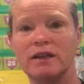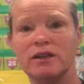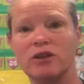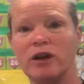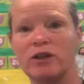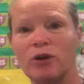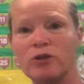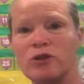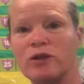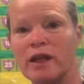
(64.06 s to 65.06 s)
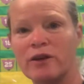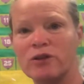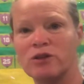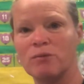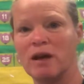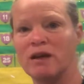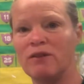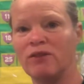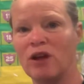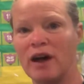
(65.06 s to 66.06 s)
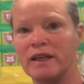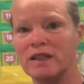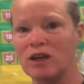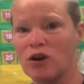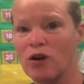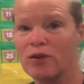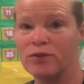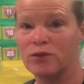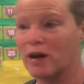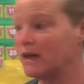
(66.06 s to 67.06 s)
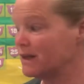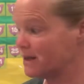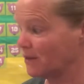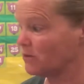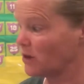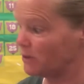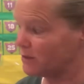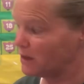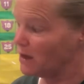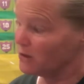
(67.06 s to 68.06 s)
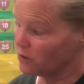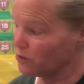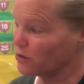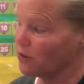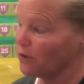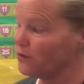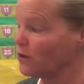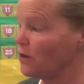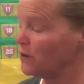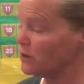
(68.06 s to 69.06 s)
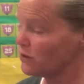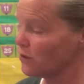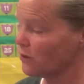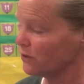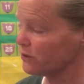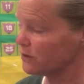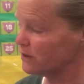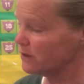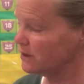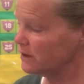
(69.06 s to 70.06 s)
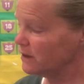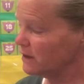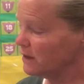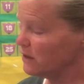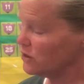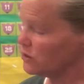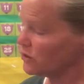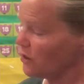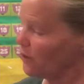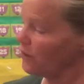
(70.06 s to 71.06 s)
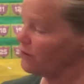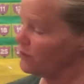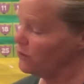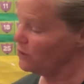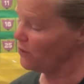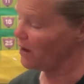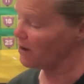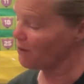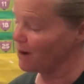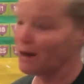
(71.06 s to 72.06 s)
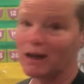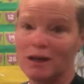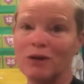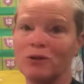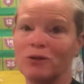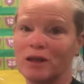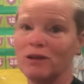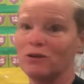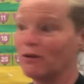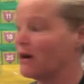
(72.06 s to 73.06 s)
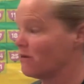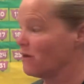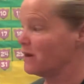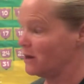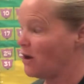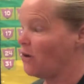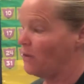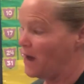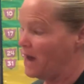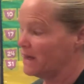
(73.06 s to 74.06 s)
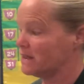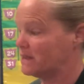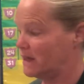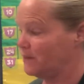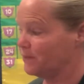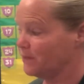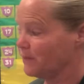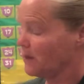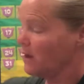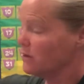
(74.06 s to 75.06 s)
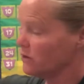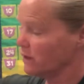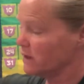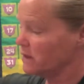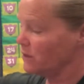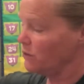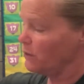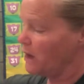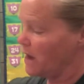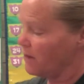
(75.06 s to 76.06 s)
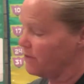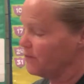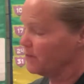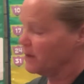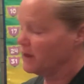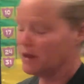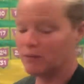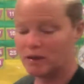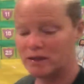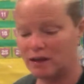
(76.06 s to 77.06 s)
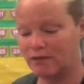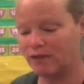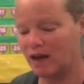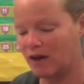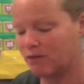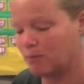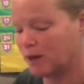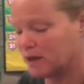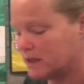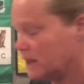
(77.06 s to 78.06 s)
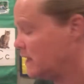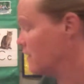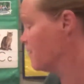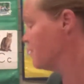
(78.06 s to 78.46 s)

So I told you letters are made of lines and curves, right? And sometimes those curves go into circles. So if you know how to write a Q, then you know how to write an O and a C. So let's see what we have. Let me see if I have a big C here.